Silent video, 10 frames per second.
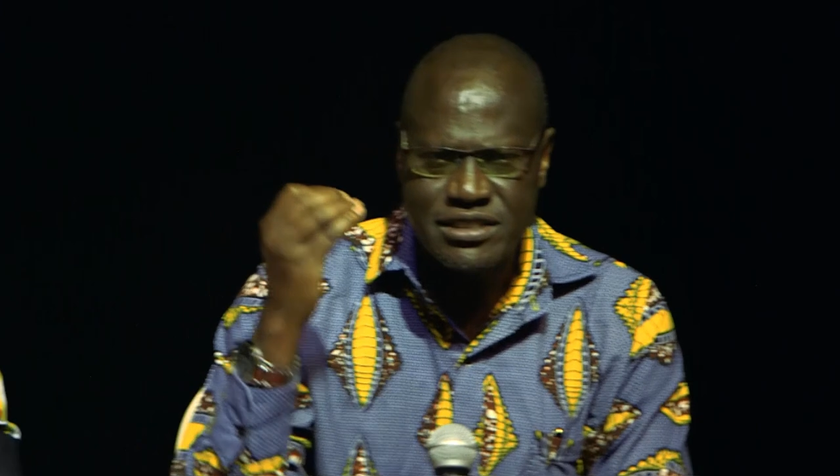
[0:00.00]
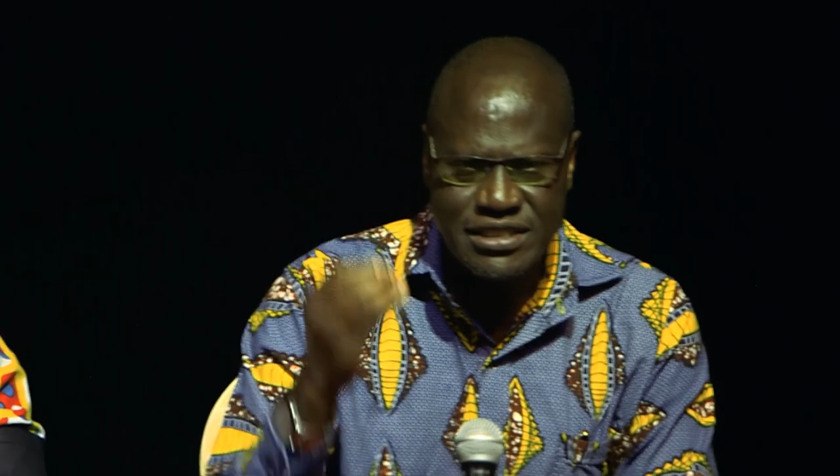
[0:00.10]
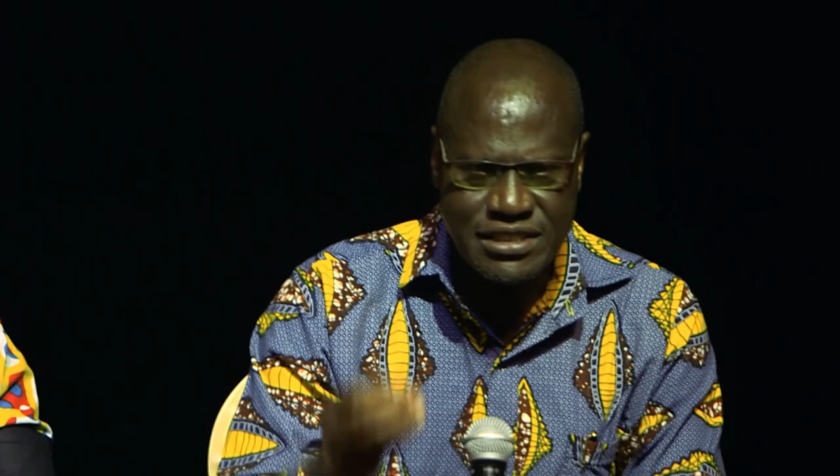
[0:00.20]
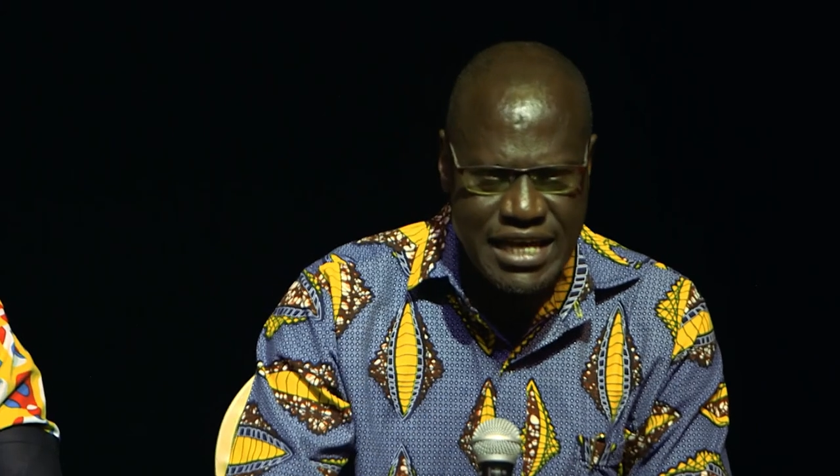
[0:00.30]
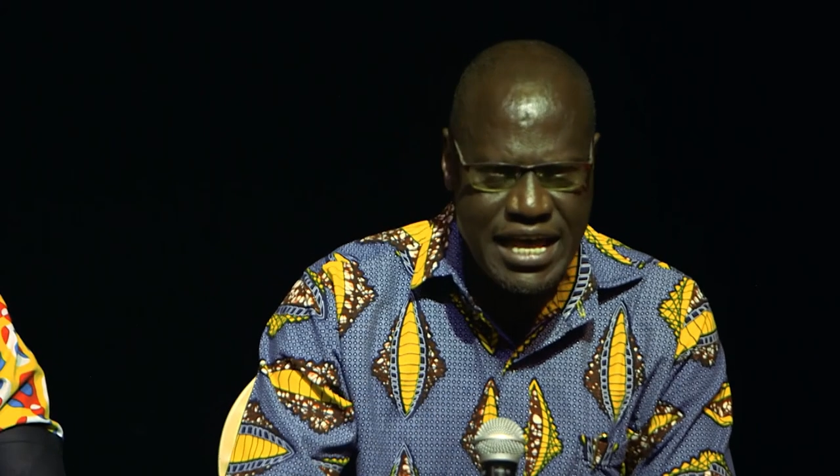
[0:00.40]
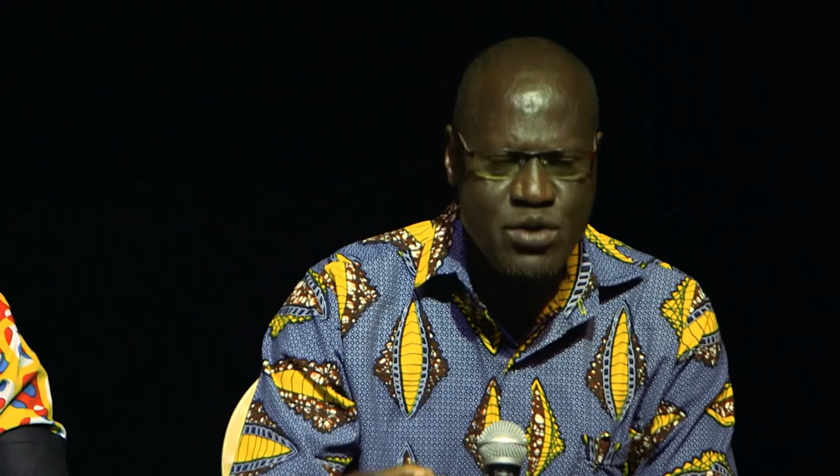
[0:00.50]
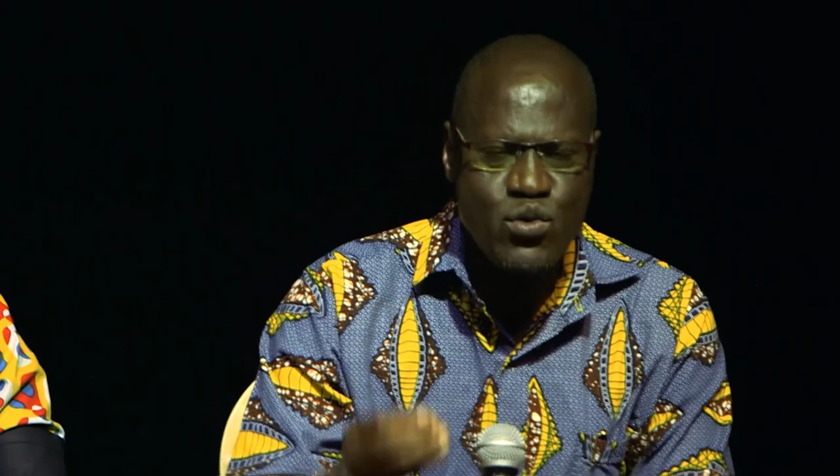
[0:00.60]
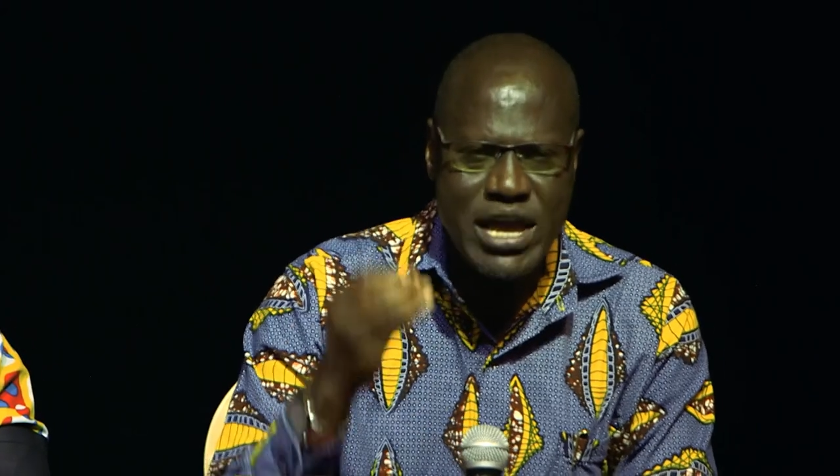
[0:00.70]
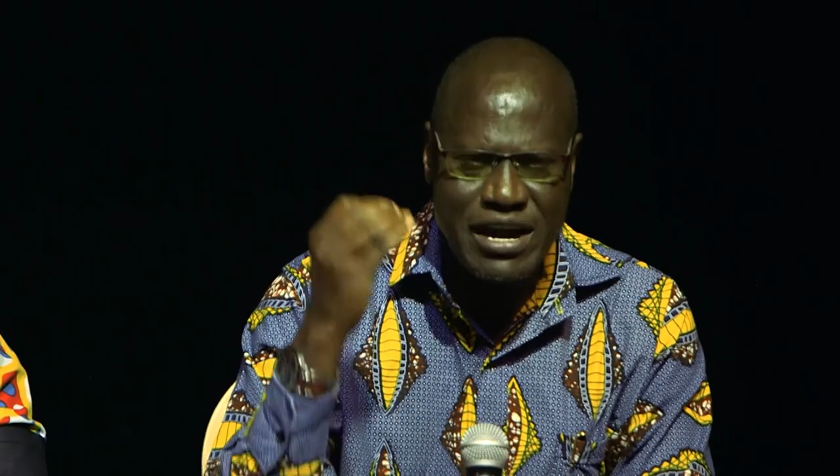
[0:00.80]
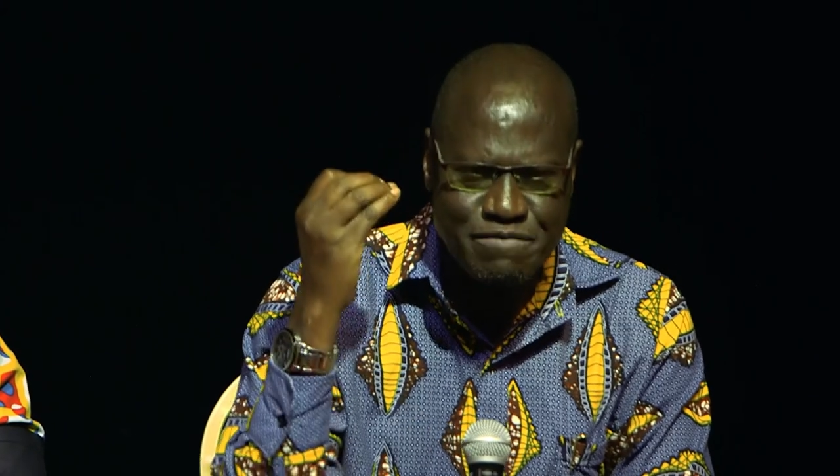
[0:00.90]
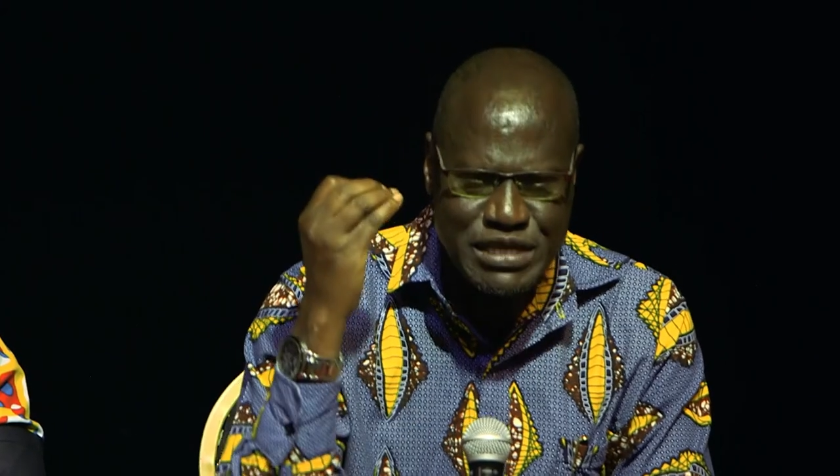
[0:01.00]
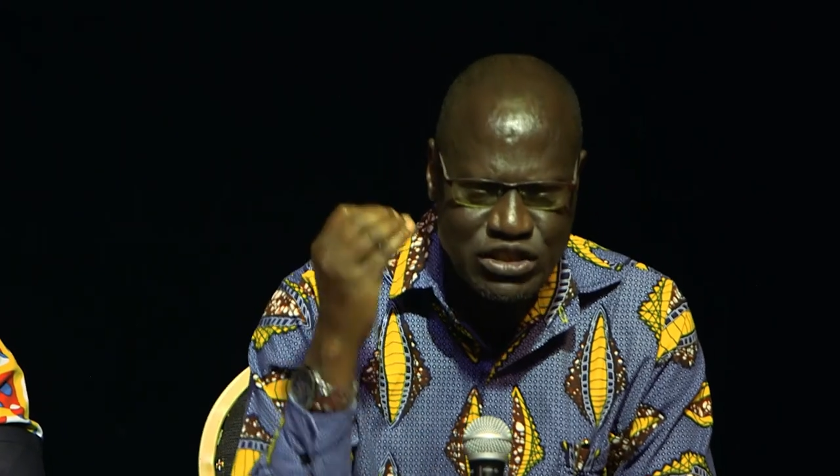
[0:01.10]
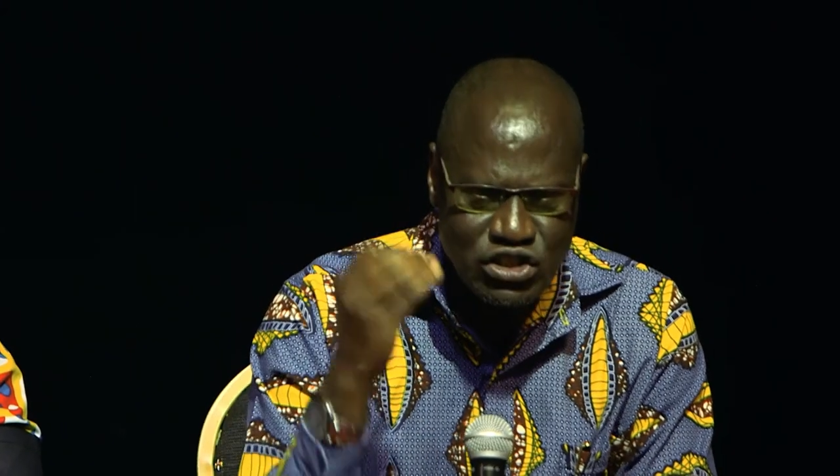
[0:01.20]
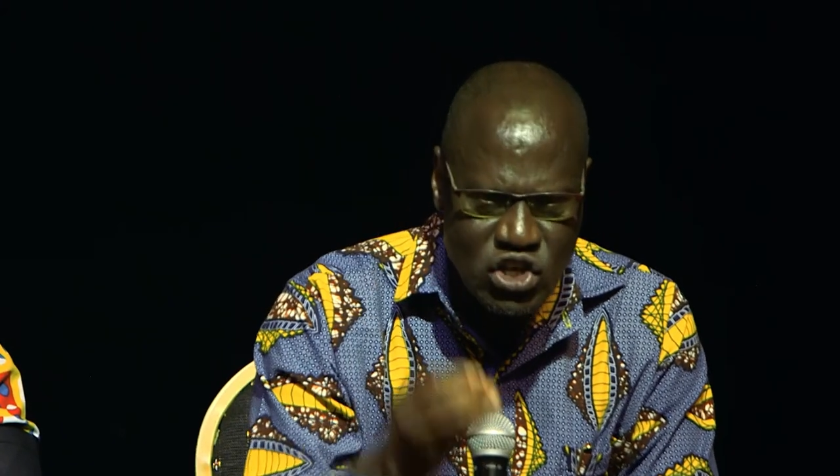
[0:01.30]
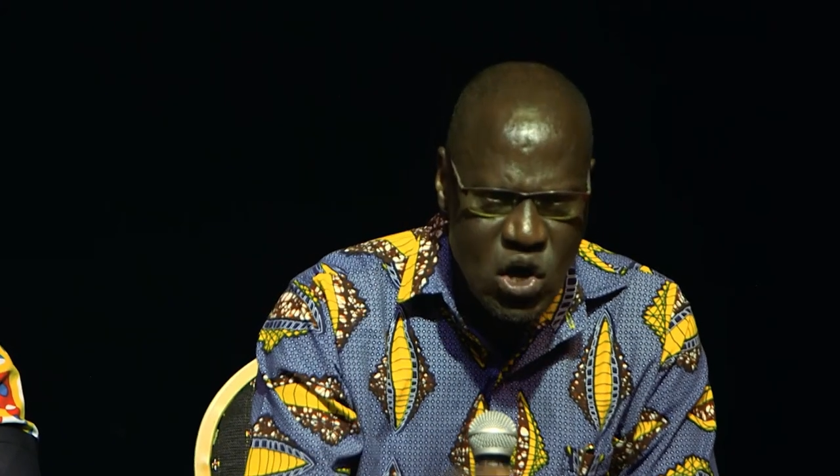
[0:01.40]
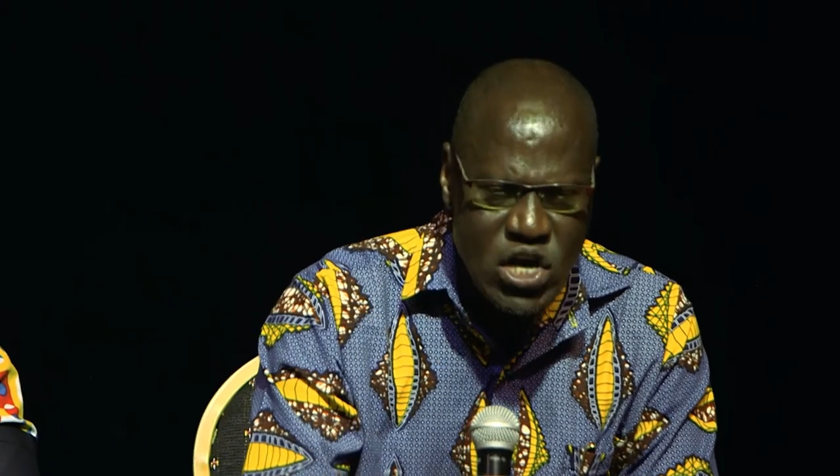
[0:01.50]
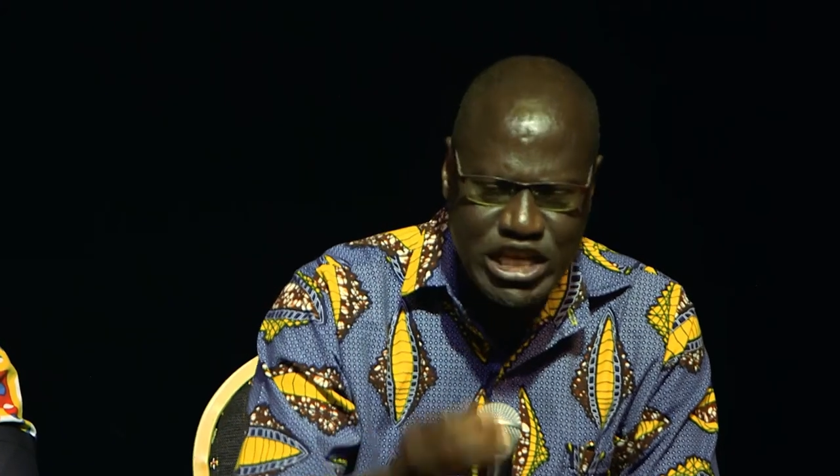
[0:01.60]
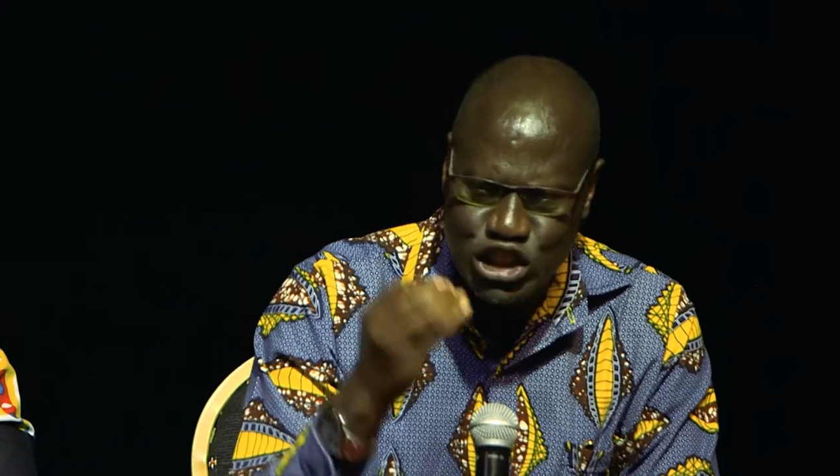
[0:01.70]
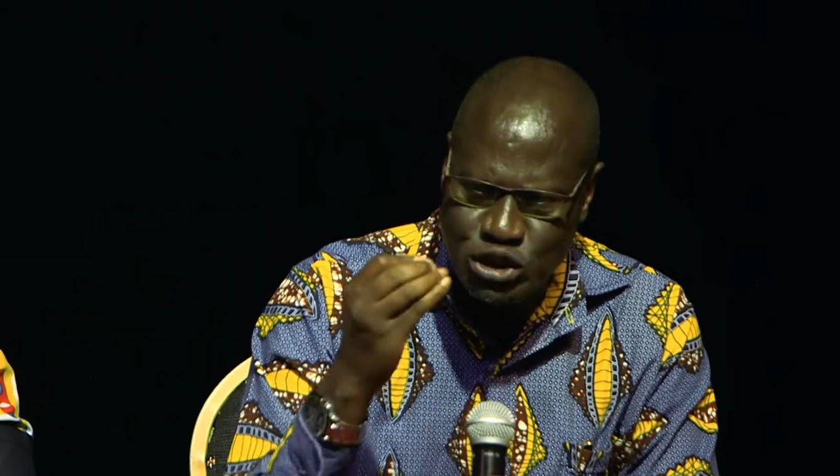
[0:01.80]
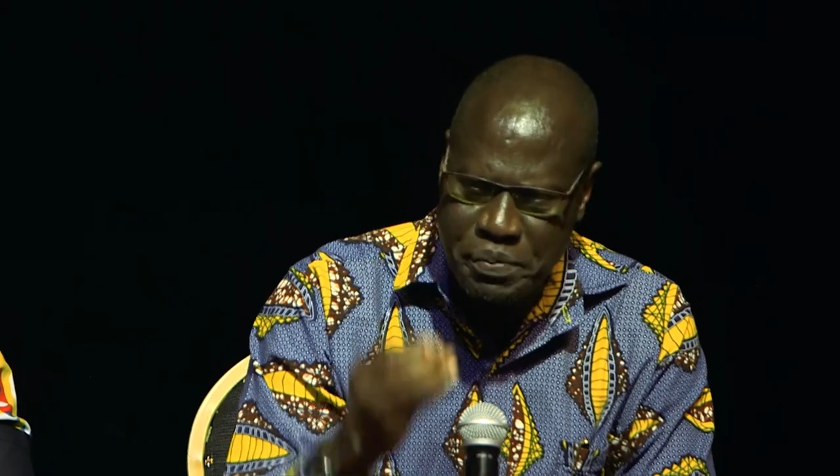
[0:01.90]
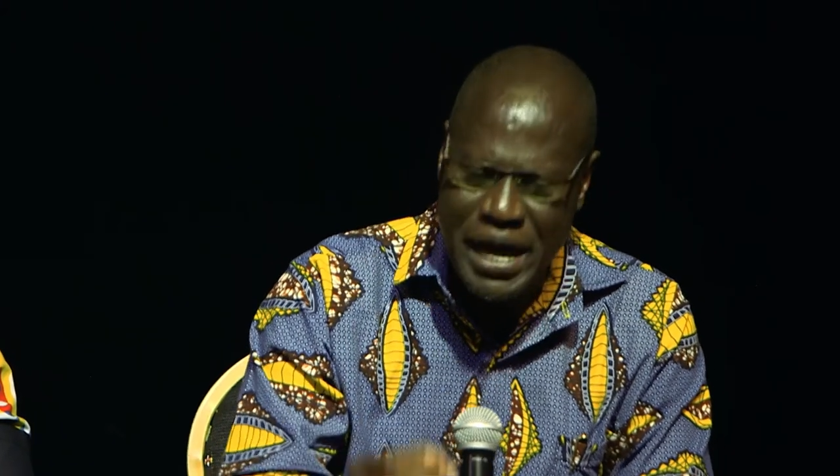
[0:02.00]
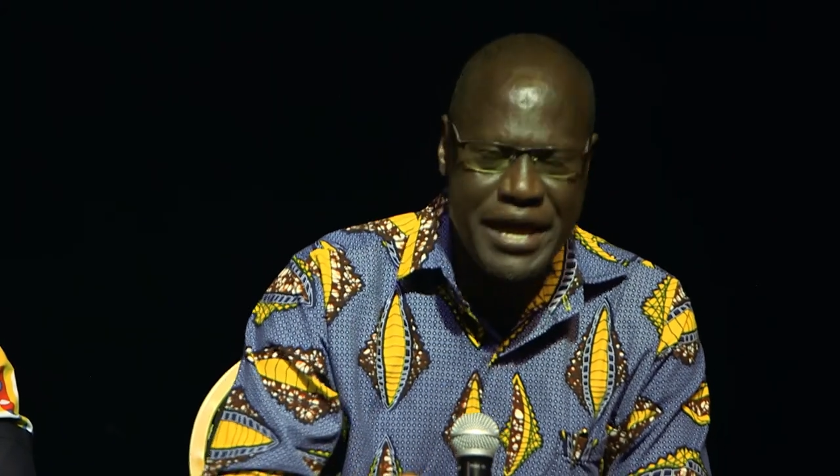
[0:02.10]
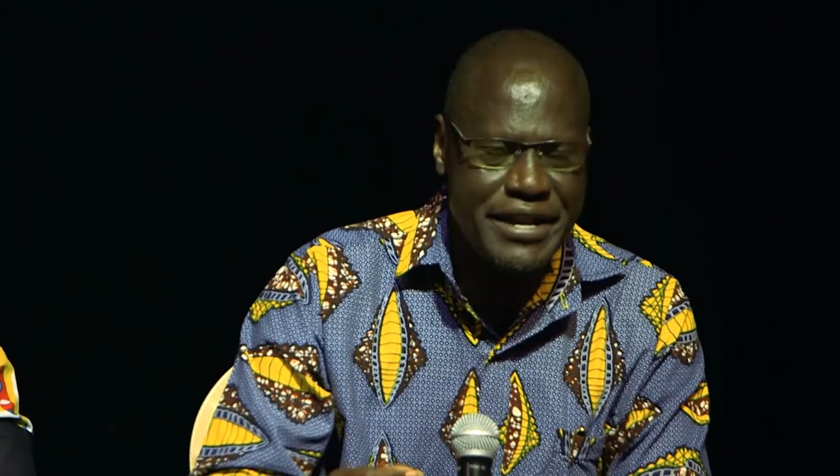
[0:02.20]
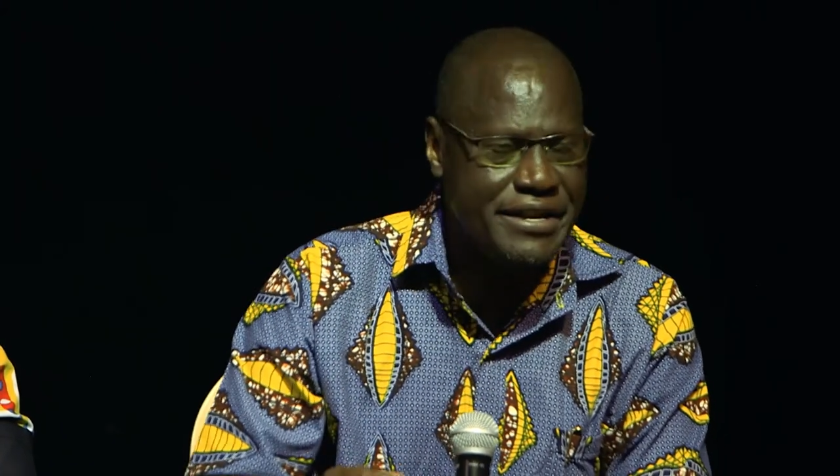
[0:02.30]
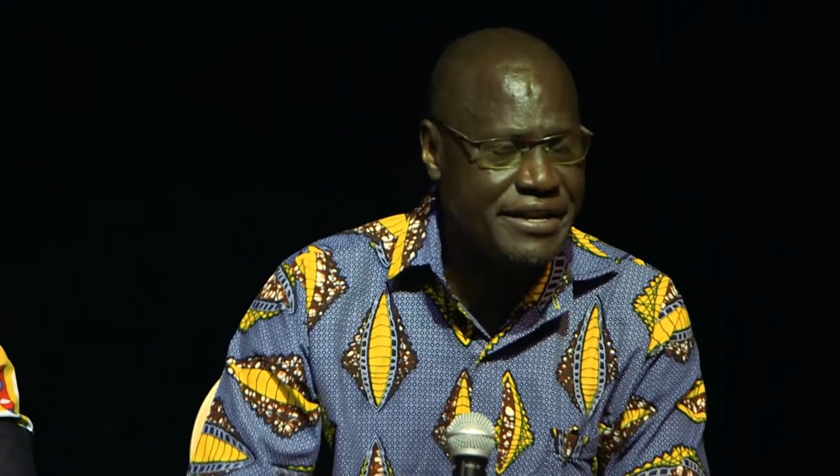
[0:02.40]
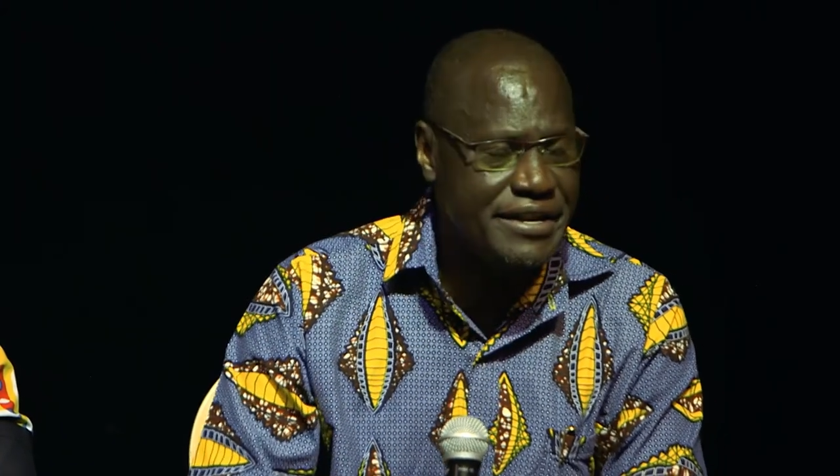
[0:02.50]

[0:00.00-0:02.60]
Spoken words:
say we have been so inspired